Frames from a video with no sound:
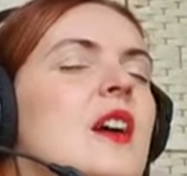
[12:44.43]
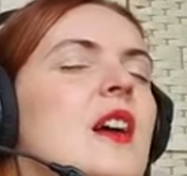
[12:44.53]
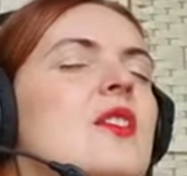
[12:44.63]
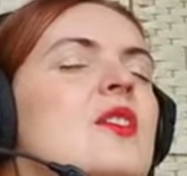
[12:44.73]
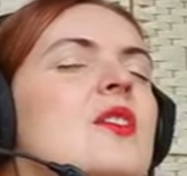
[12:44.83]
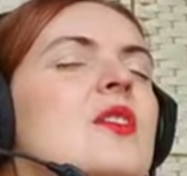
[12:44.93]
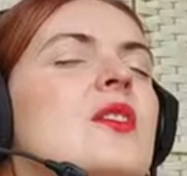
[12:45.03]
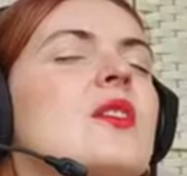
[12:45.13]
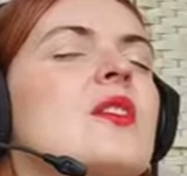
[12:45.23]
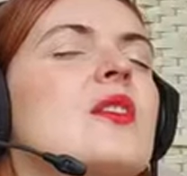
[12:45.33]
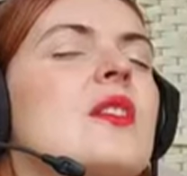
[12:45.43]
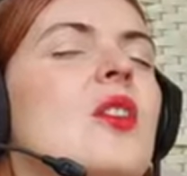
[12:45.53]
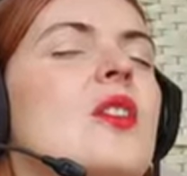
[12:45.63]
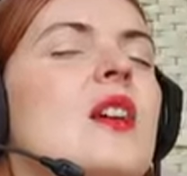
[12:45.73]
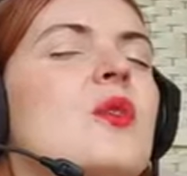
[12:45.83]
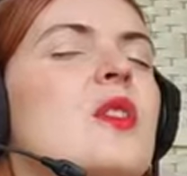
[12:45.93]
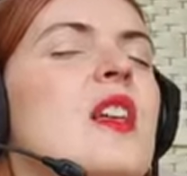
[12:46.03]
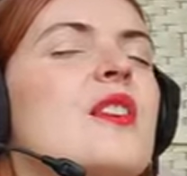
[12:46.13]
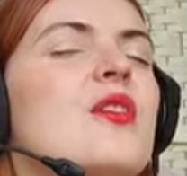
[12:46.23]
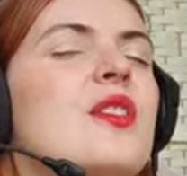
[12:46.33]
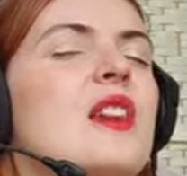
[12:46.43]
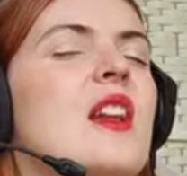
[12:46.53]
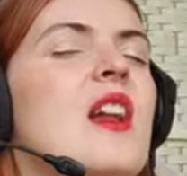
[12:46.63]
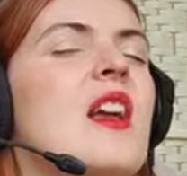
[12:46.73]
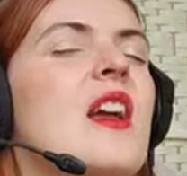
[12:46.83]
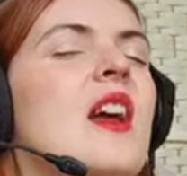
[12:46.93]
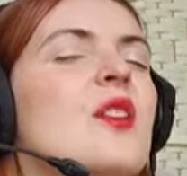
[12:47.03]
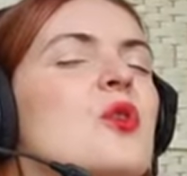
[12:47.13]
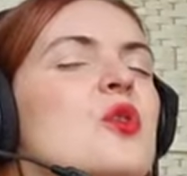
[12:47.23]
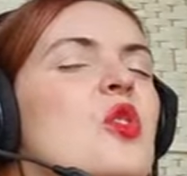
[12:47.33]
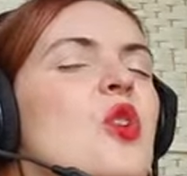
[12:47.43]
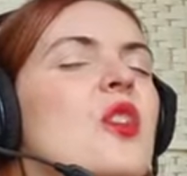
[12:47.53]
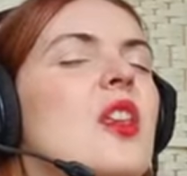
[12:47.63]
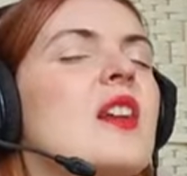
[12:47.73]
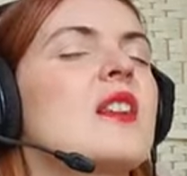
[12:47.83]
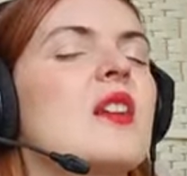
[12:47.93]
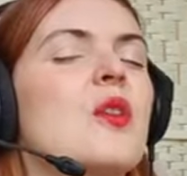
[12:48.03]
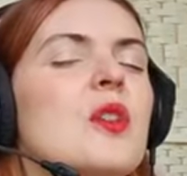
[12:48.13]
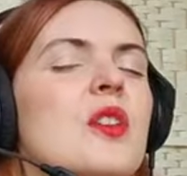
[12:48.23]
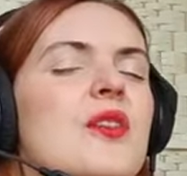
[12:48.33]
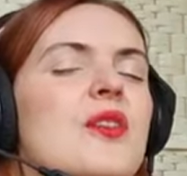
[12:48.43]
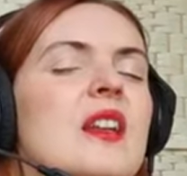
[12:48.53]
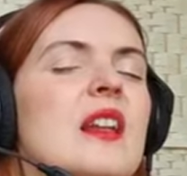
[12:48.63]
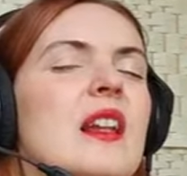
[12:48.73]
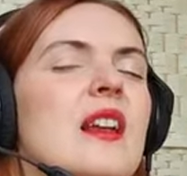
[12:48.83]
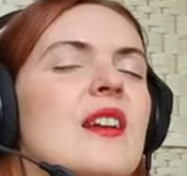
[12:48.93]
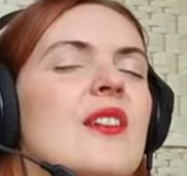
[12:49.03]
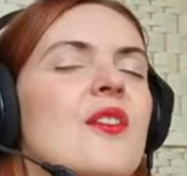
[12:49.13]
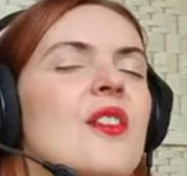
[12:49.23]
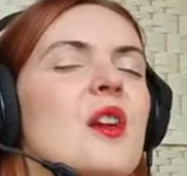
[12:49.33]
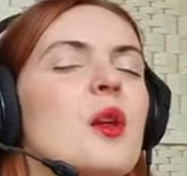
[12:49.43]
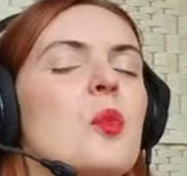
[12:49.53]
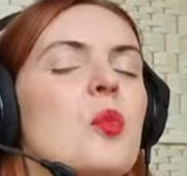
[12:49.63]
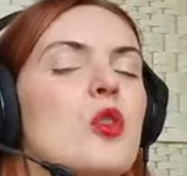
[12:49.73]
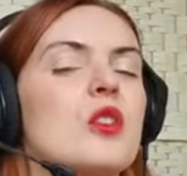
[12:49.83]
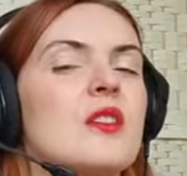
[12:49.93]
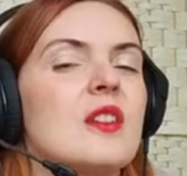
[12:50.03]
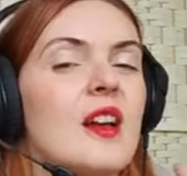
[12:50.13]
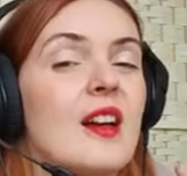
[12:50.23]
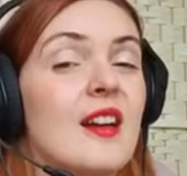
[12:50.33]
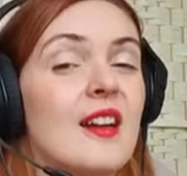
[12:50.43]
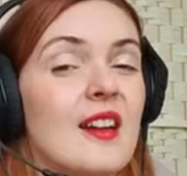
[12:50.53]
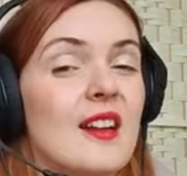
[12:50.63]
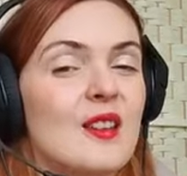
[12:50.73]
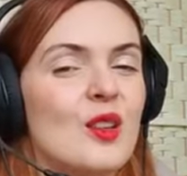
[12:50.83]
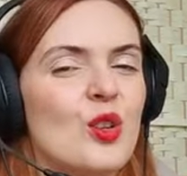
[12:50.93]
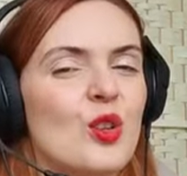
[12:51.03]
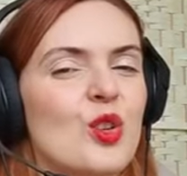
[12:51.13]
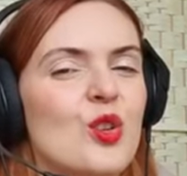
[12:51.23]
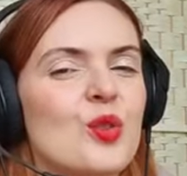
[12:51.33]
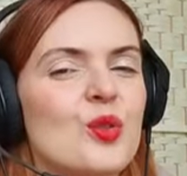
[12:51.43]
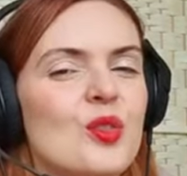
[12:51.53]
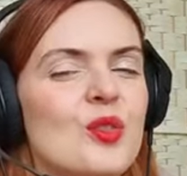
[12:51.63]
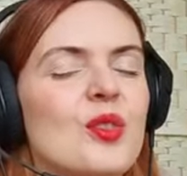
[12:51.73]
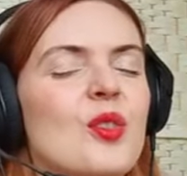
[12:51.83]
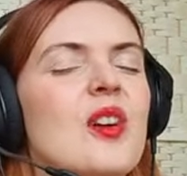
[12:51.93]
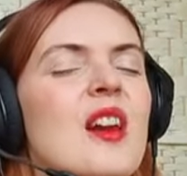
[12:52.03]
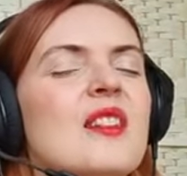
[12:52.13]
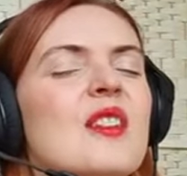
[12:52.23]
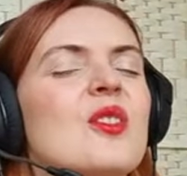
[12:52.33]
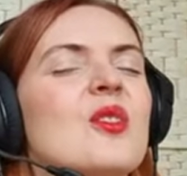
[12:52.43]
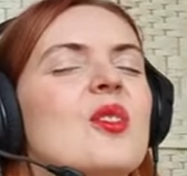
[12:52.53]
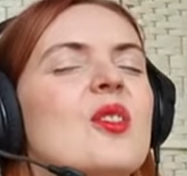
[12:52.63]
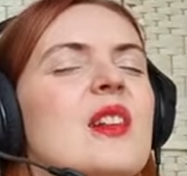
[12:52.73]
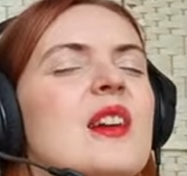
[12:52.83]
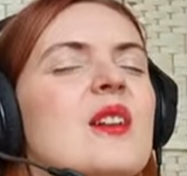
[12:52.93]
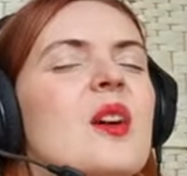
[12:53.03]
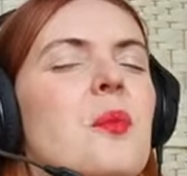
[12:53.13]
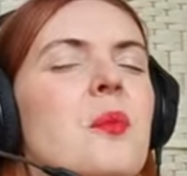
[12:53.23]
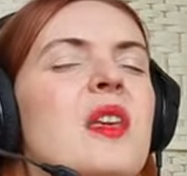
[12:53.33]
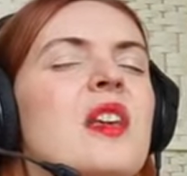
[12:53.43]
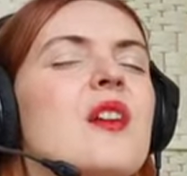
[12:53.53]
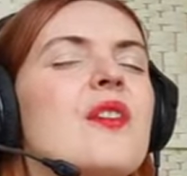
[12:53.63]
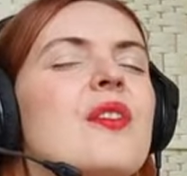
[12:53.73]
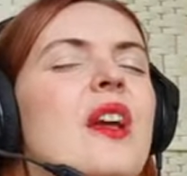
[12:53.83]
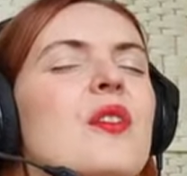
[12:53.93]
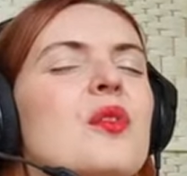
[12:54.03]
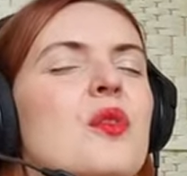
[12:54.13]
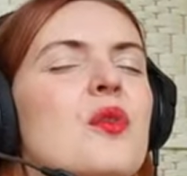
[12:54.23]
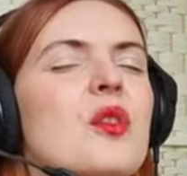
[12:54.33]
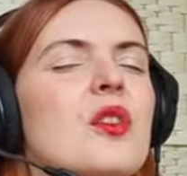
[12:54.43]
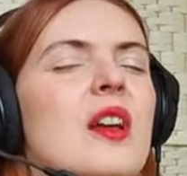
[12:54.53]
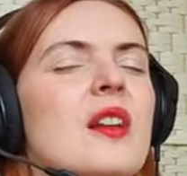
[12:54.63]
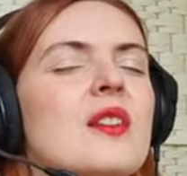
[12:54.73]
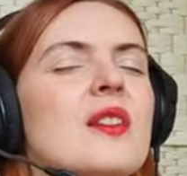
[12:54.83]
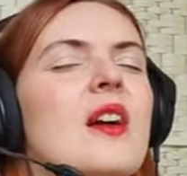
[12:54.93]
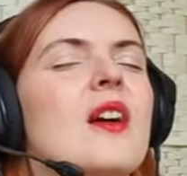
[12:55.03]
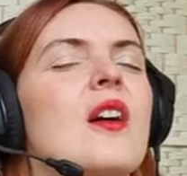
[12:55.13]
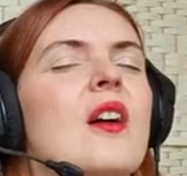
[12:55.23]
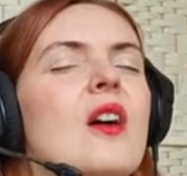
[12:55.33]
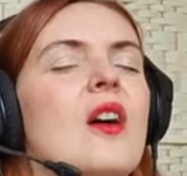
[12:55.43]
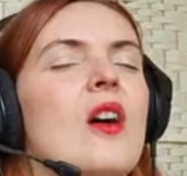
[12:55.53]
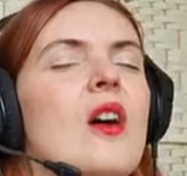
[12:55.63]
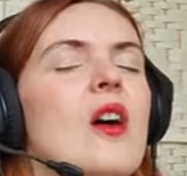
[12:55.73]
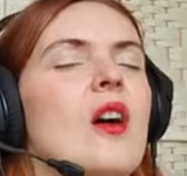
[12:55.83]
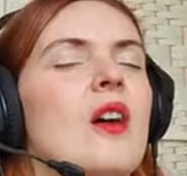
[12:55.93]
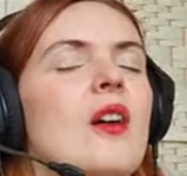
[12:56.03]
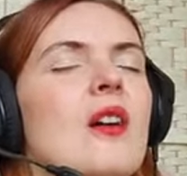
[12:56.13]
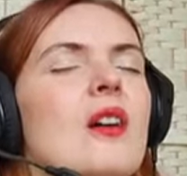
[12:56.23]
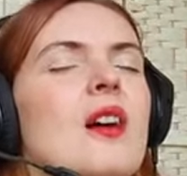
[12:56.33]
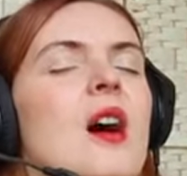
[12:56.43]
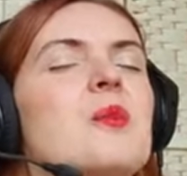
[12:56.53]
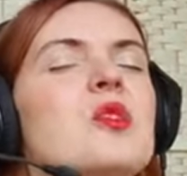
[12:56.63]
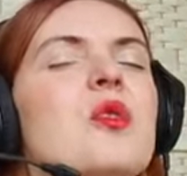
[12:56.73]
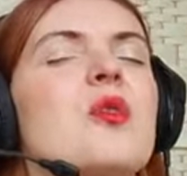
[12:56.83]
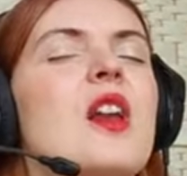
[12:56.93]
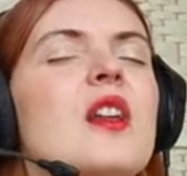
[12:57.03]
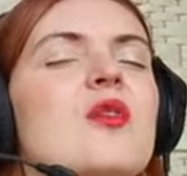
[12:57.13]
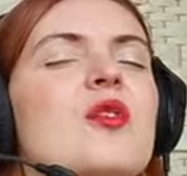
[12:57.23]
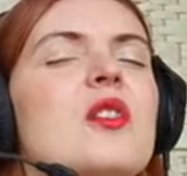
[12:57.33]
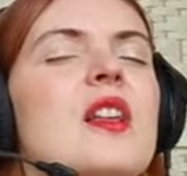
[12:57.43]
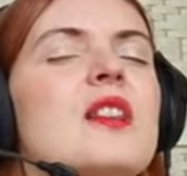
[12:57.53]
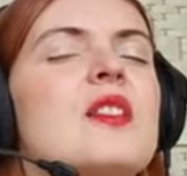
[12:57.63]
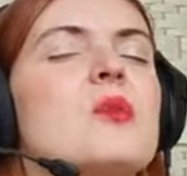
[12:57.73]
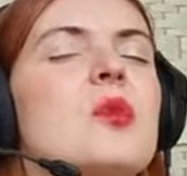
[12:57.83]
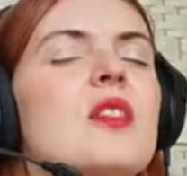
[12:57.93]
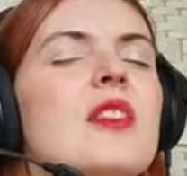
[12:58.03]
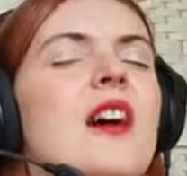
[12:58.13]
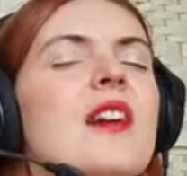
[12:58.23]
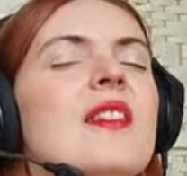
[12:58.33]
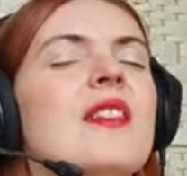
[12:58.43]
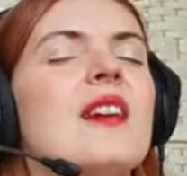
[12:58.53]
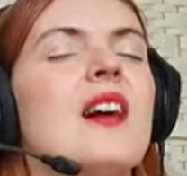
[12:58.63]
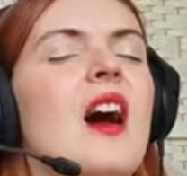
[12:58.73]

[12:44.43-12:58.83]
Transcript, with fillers: And just connect with that feeling and also connecting with the feeling. Very important gratitude. So gratitude is like being thankful for that. It's like, oh, I'm so grateful that this been done.